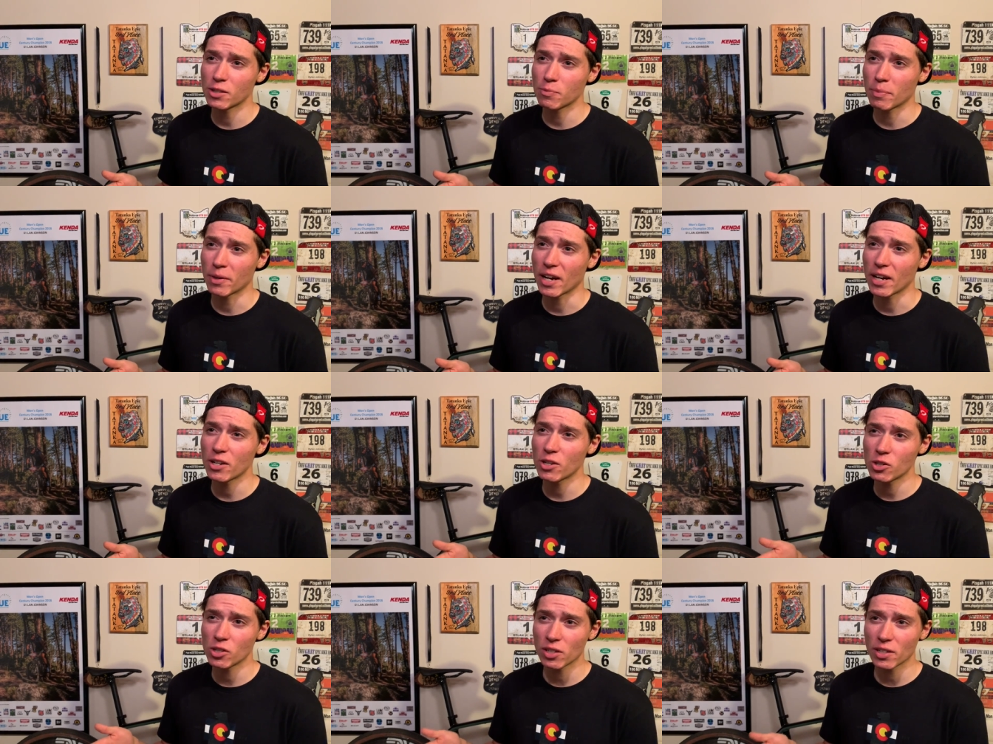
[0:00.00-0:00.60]
but I
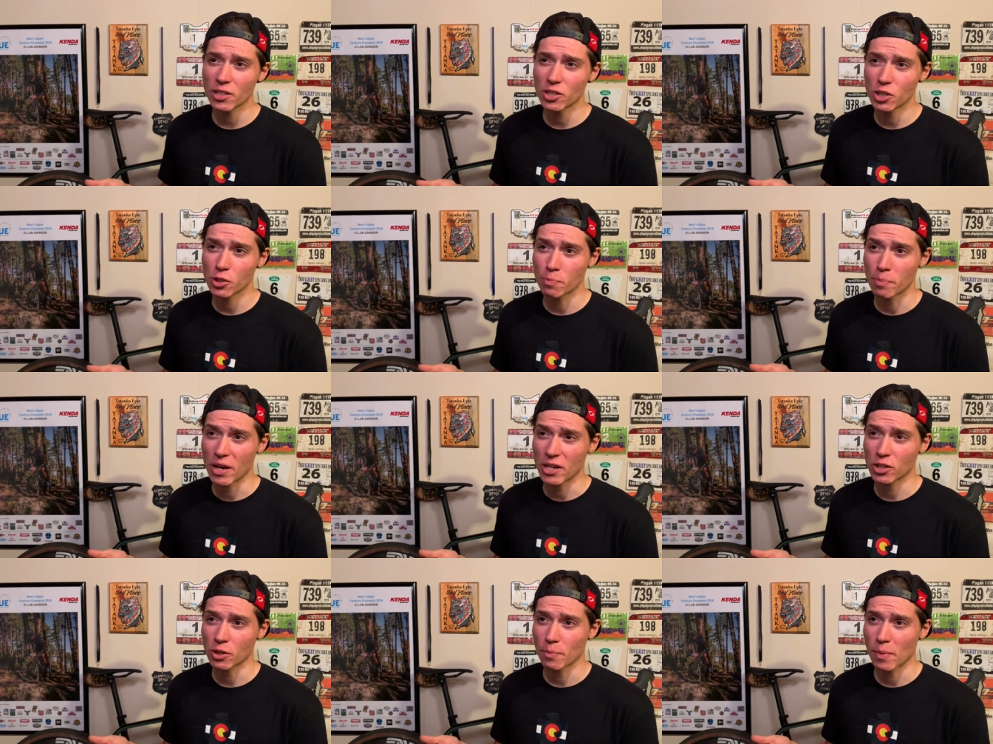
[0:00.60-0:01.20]
usually just
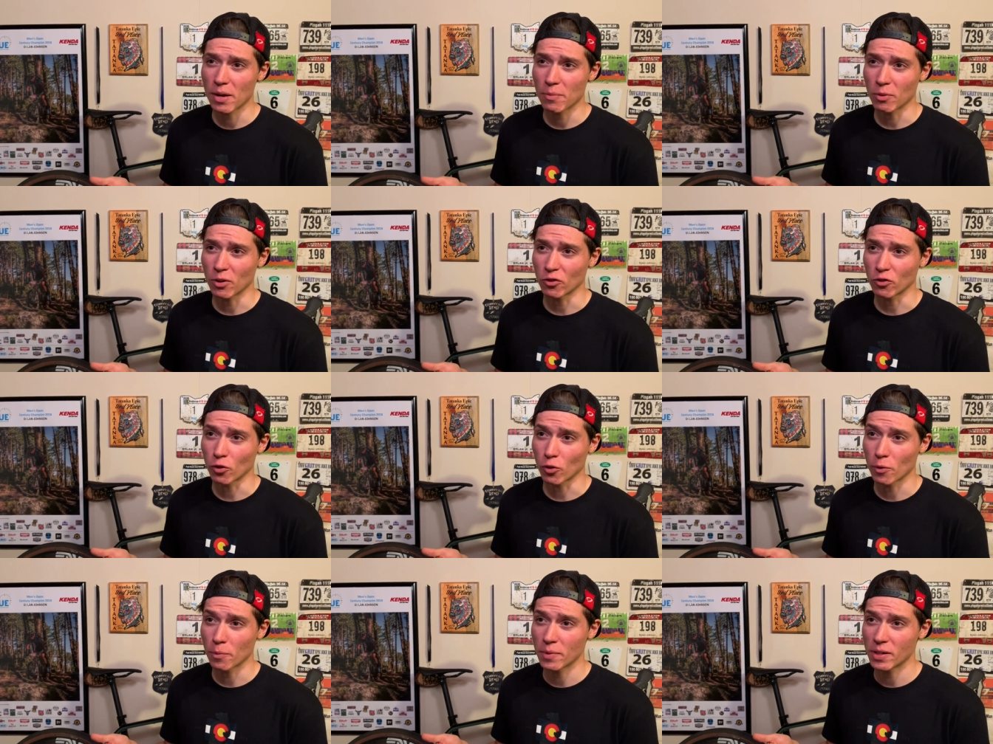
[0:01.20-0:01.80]
measure my
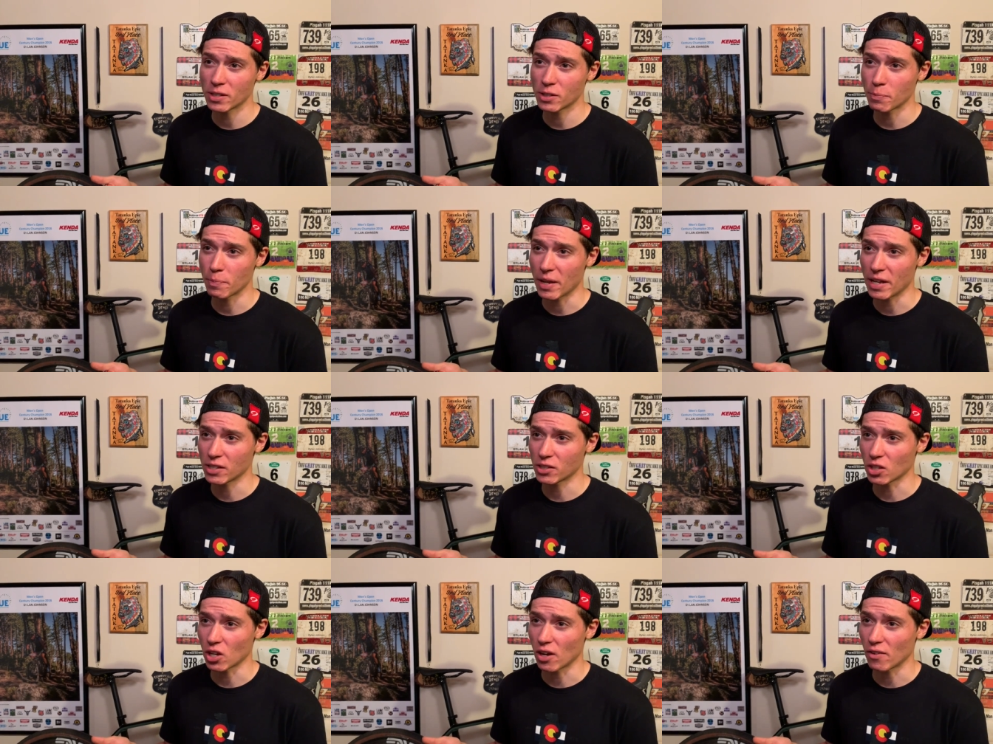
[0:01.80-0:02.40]
performance
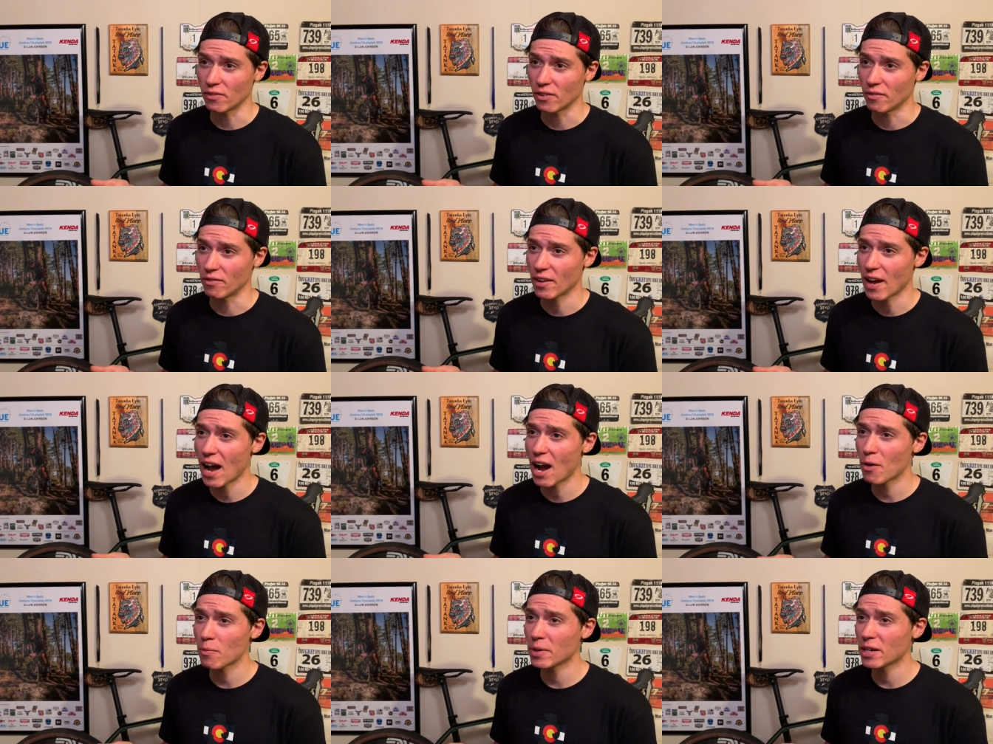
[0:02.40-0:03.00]
based off of
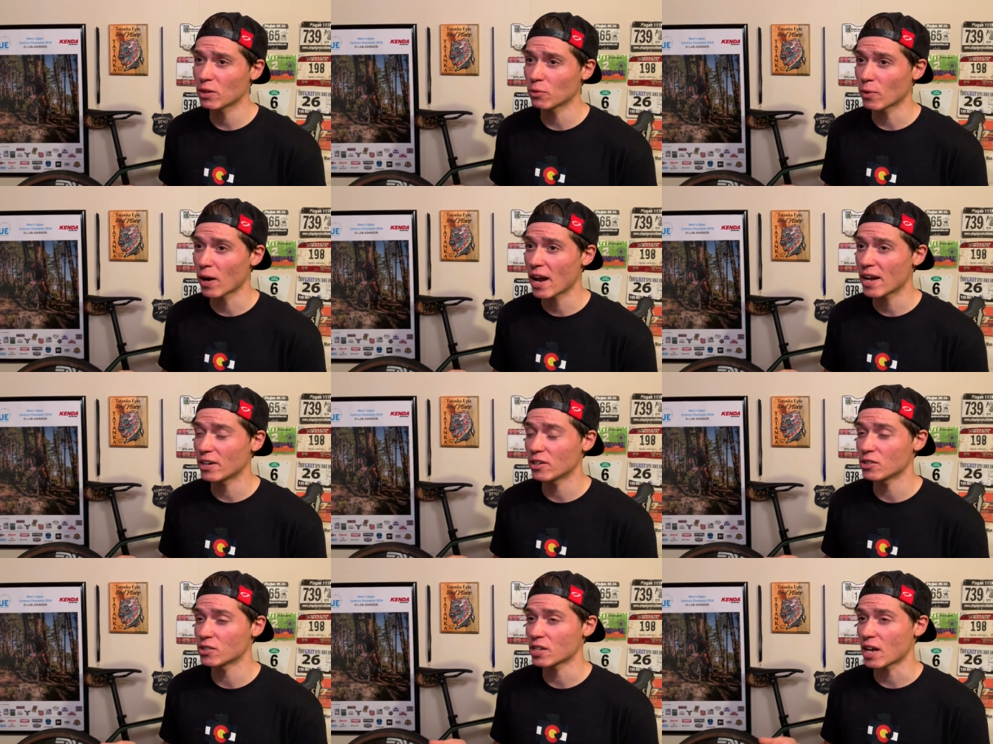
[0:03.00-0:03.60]
how many
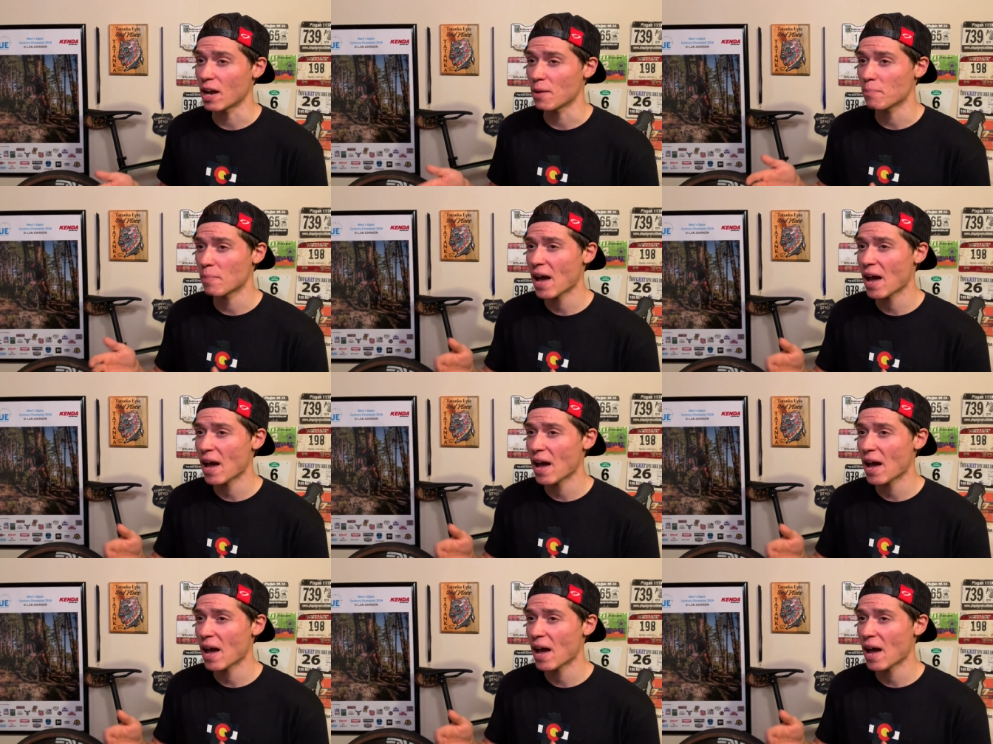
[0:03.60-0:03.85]
riders I